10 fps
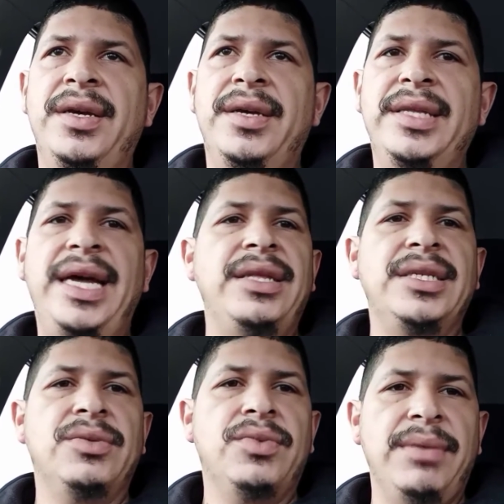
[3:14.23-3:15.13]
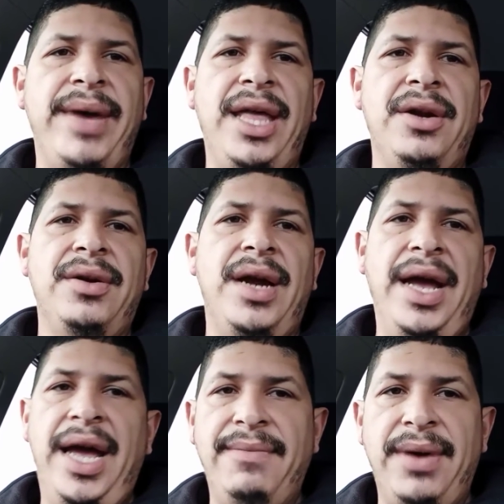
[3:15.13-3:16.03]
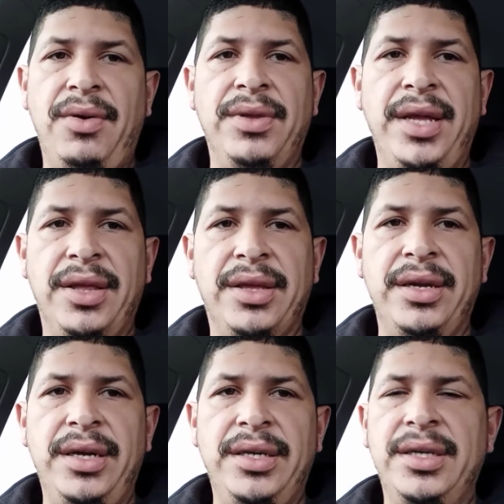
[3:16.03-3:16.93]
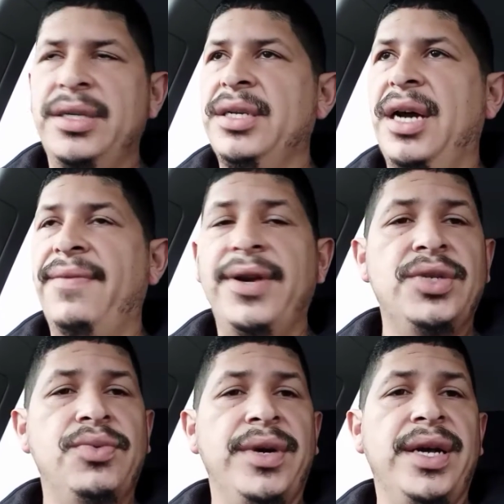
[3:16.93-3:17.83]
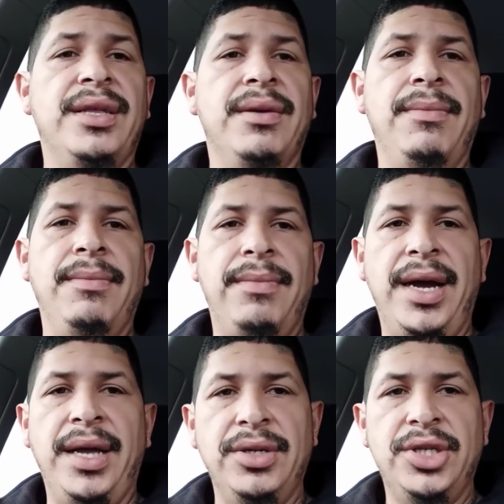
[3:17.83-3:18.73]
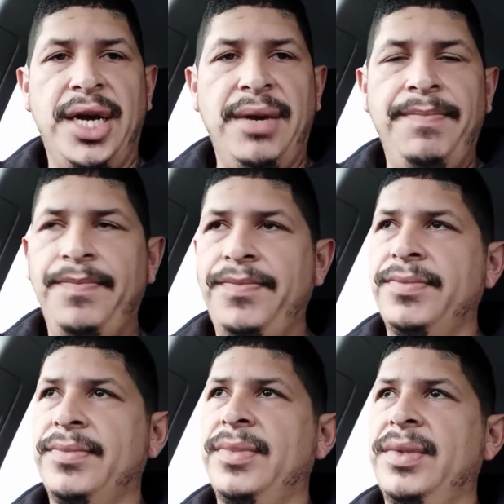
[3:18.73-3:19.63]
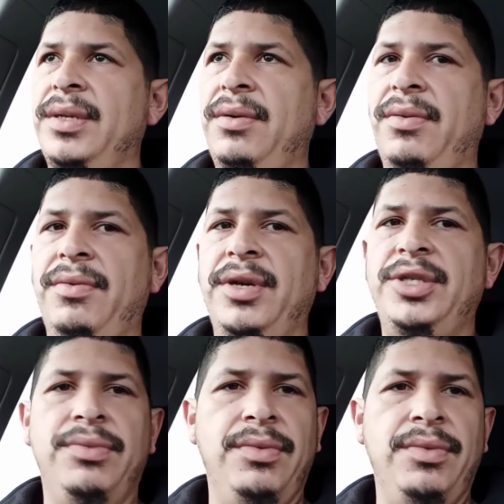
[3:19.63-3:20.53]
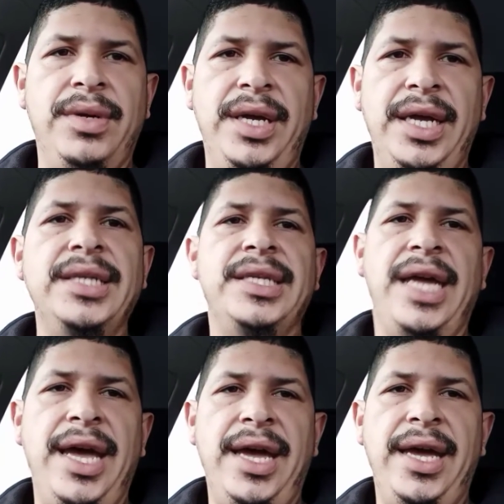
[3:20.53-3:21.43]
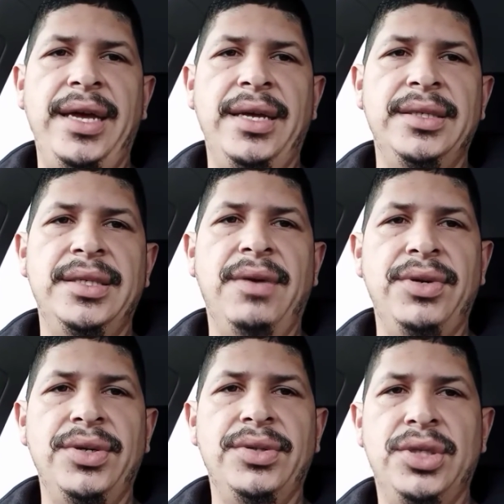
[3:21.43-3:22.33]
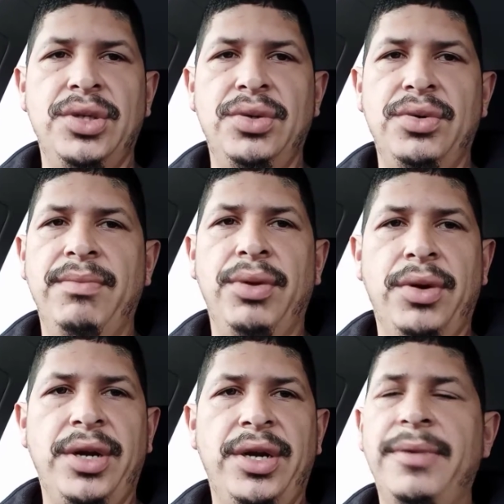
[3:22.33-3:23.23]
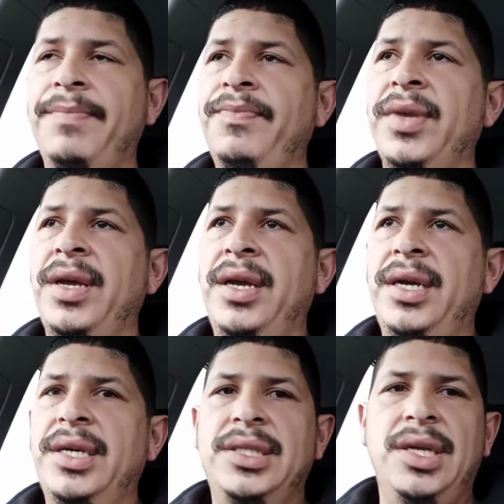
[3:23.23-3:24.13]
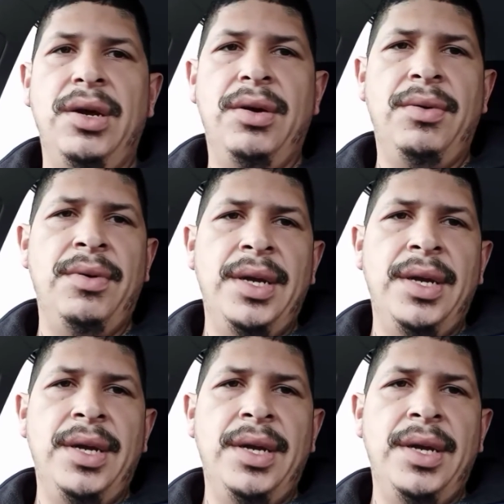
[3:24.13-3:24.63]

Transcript: That doesn't really matter. I have my own health coverage with my other job, which is a W 2 employer. So,